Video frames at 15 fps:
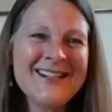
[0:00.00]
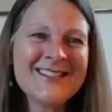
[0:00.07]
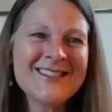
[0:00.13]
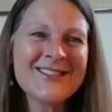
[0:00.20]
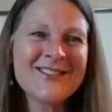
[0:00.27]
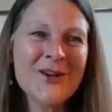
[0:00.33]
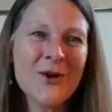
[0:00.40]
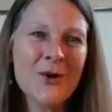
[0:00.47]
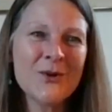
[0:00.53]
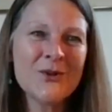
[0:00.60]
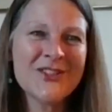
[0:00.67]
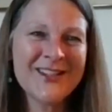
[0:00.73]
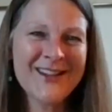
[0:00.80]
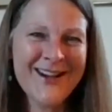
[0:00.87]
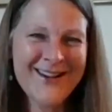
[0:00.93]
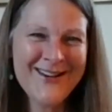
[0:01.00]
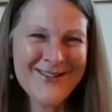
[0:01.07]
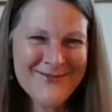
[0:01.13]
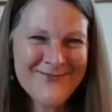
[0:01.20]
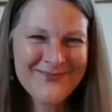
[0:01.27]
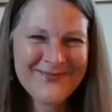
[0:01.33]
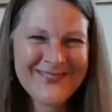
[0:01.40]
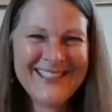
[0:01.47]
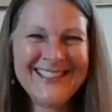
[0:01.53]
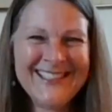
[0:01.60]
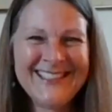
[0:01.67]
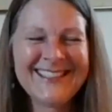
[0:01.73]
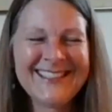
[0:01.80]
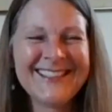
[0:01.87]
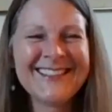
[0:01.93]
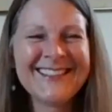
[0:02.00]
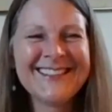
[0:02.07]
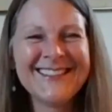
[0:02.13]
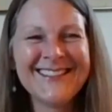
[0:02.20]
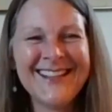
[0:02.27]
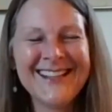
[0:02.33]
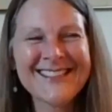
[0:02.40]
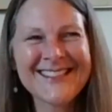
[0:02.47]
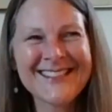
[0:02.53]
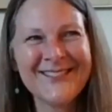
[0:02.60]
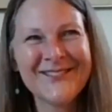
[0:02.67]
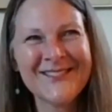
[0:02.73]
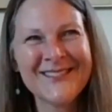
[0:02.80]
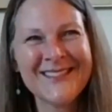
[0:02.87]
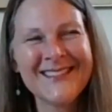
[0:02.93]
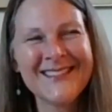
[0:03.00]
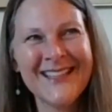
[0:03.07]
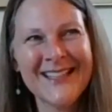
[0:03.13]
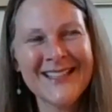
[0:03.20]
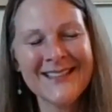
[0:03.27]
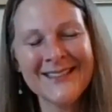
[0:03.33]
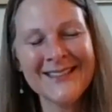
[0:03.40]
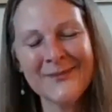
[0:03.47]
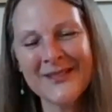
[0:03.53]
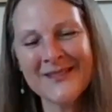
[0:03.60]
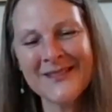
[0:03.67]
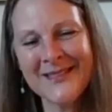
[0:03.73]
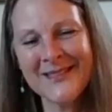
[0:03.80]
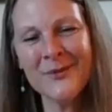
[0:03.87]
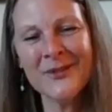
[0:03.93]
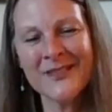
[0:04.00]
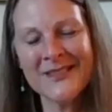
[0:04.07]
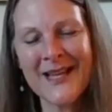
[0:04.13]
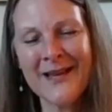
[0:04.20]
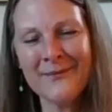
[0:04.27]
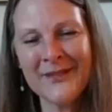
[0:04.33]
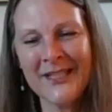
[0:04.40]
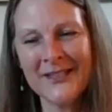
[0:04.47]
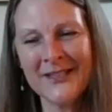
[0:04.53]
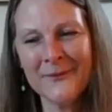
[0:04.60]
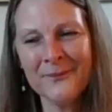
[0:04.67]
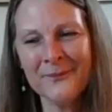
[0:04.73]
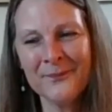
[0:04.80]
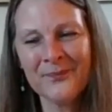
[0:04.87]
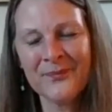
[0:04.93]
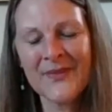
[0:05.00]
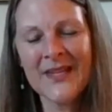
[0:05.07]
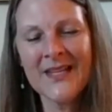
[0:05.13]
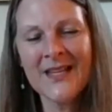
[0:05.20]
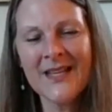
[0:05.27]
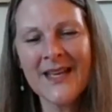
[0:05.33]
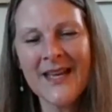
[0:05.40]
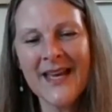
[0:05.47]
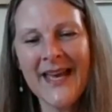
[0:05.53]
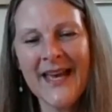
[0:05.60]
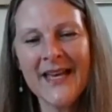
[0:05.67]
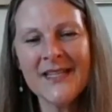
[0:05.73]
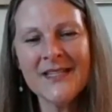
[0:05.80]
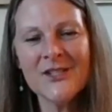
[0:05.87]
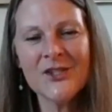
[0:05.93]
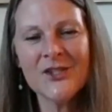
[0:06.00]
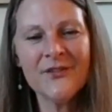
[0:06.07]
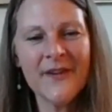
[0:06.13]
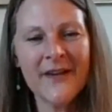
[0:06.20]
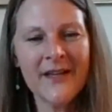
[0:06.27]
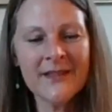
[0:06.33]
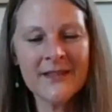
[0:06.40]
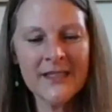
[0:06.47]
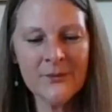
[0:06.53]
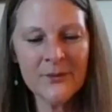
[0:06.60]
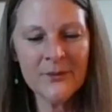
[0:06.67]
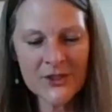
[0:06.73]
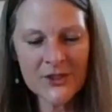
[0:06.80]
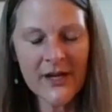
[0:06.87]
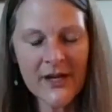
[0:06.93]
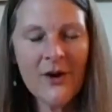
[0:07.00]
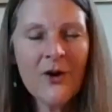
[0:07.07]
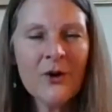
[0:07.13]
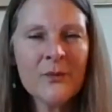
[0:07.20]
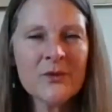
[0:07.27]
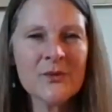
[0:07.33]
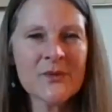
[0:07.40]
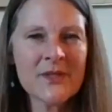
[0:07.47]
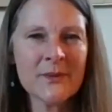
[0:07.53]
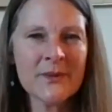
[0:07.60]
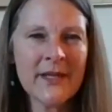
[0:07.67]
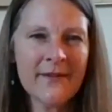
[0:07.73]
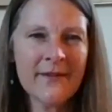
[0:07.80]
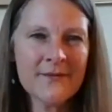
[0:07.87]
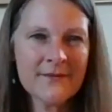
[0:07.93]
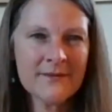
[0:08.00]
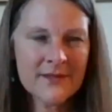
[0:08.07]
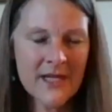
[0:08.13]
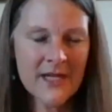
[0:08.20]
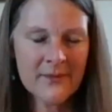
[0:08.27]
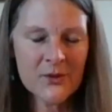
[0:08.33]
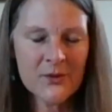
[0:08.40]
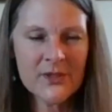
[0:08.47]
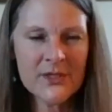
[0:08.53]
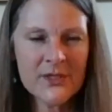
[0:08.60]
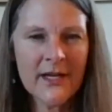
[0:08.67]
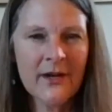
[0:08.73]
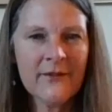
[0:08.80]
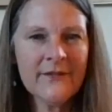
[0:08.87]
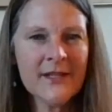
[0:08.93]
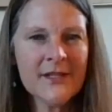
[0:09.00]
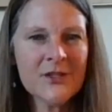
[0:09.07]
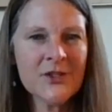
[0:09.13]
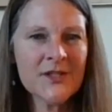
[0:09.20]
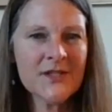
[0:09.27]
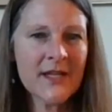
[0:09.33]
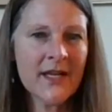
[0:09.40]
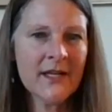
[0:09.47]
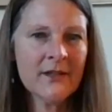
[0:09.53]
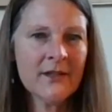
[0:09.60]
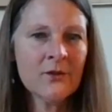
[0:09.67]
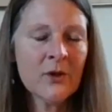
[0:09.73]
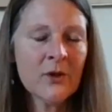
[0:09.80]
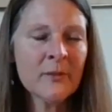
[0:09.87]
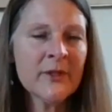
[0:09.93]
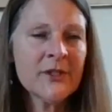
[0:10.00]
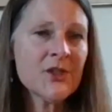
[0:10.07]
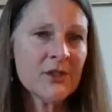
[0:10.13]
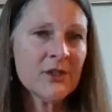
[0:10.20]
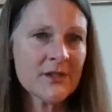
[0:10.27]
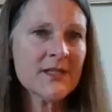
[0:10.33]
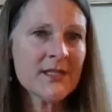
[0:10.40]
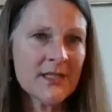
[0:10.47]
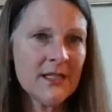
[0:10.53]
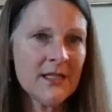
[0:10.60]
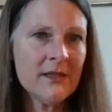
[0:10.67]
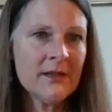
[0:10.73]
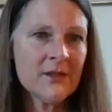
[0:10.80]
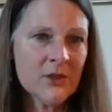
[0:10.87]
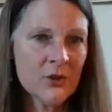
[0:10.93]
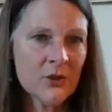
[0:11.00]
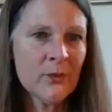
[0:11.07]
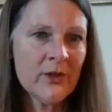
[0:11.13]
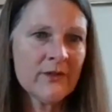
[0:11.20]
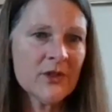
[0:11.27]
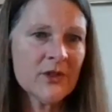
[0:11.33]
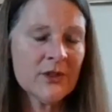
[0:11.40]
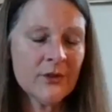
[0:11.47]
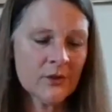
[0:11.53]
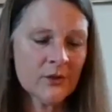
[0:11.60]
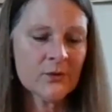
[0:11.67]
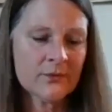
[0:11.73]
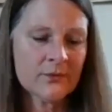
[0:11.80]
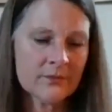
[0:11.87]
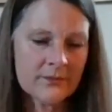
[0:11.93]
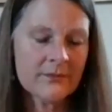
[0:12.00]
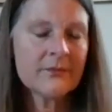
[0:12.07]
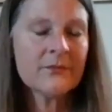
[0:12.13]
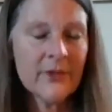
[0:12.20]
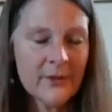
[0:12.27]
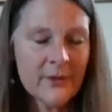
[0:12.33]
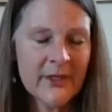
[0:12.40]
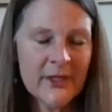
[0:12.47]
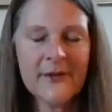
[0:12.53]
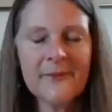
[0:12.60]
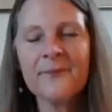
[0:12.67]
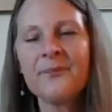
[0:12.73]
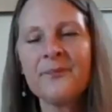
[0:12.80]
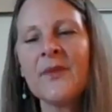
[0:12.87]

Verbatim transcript: So she got home a little bit, double the time later. And she finally, when she got home, she was able to have time to herself. And she said, normally she could see the tumor if she looked with a mirror.